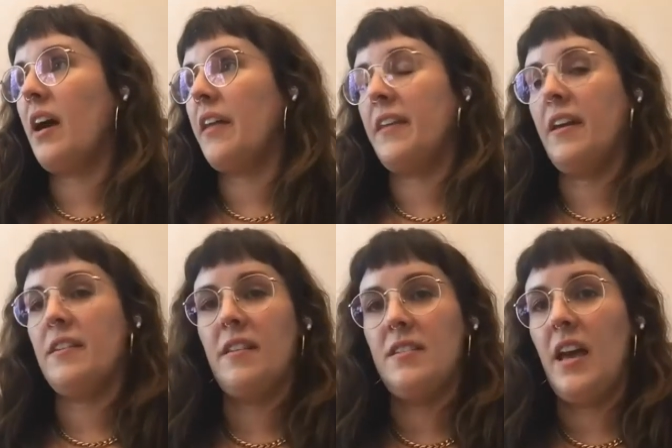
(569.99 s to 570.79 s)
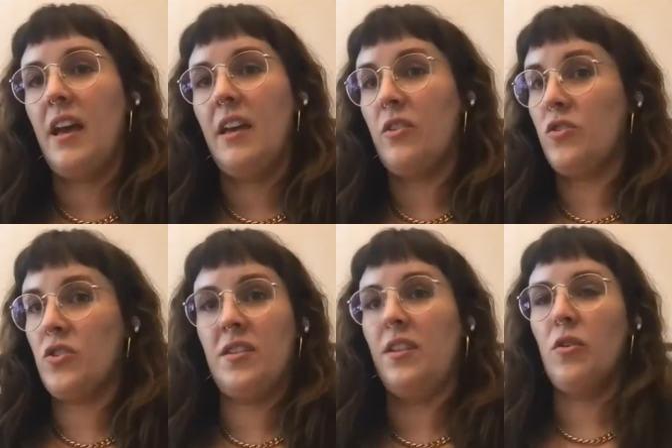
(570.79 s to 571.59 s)
at the end of the day, there
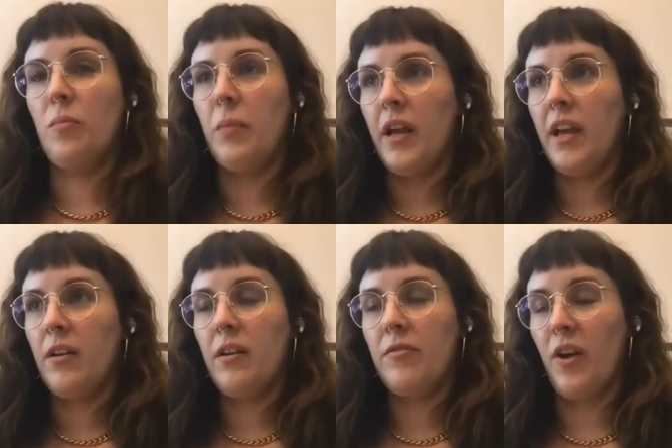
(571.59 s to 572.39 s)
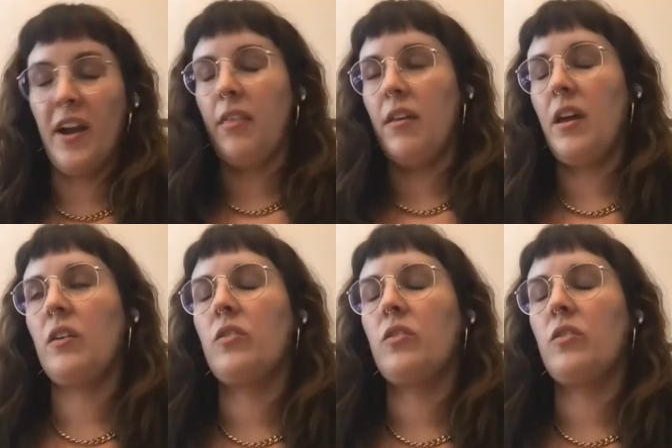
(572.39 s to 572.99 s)
just is no money for anything.